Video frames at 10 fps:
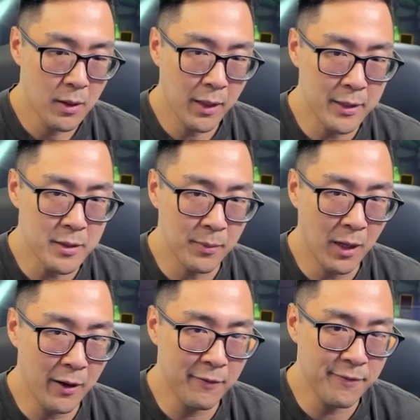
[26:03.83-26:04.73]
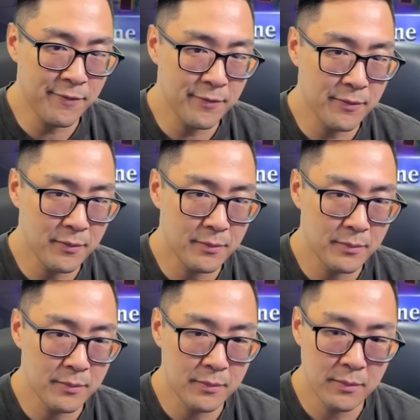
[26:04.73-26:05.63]
Gain some life.
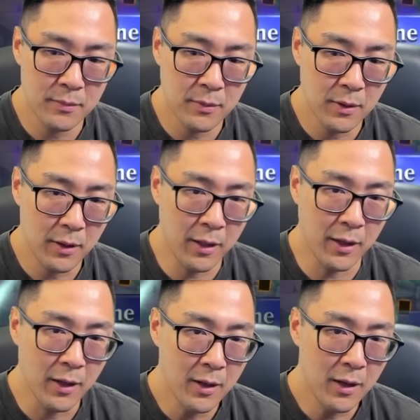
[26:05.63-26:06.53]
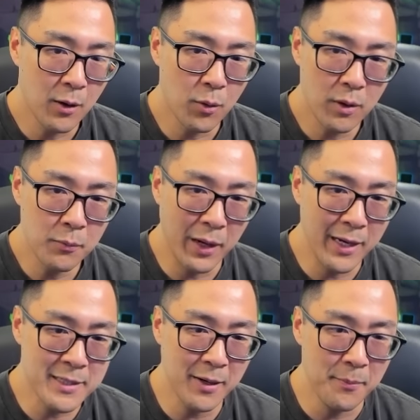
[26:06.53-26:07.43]
Yeah. Wait,
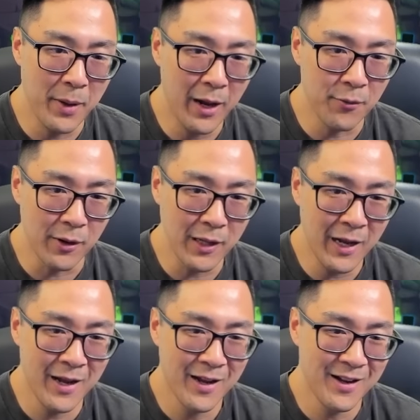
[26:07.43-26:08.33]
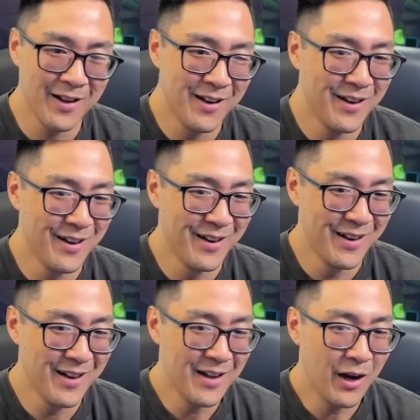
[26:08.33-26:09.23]
is it a May, really?
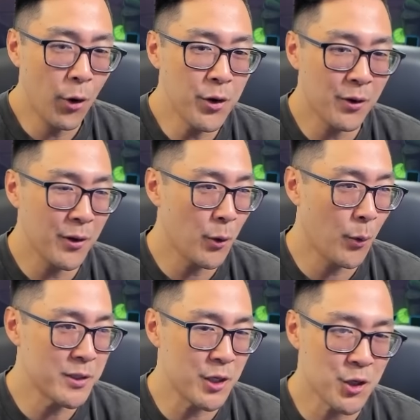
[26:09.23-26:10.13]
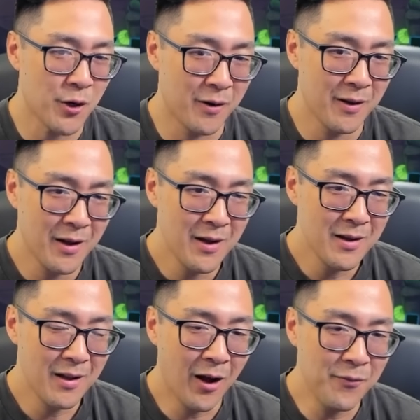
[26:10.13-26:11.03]
Oh, you can only do it once each turn.
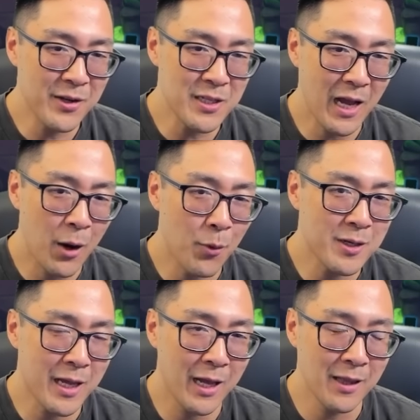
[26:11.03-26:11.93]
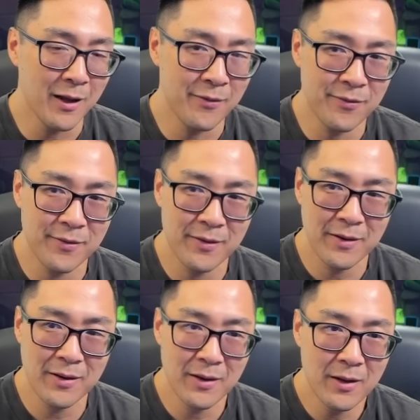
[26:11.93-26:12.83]
Obviously, I want to gain life.
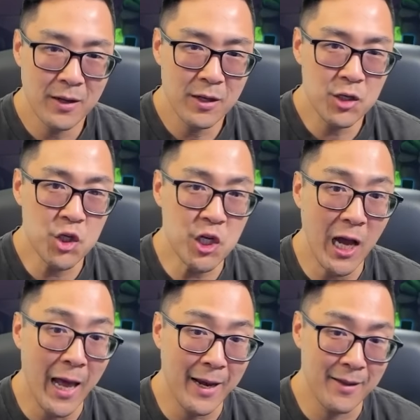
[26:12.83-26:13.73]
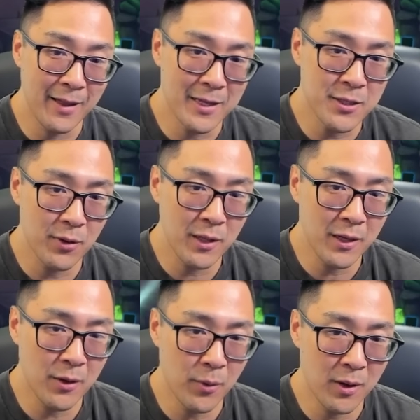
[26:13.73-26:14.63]
Jet. That's a really
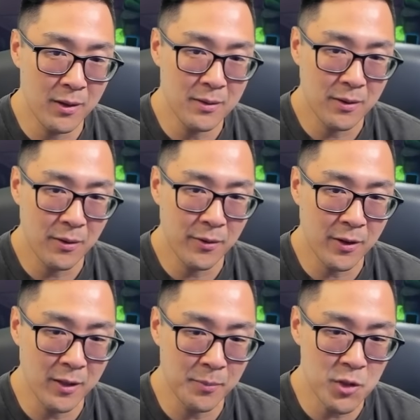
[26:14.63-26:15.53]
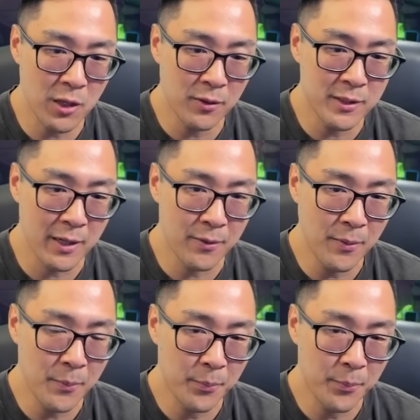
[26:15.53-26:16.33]
good one. Earth Kingdom General down.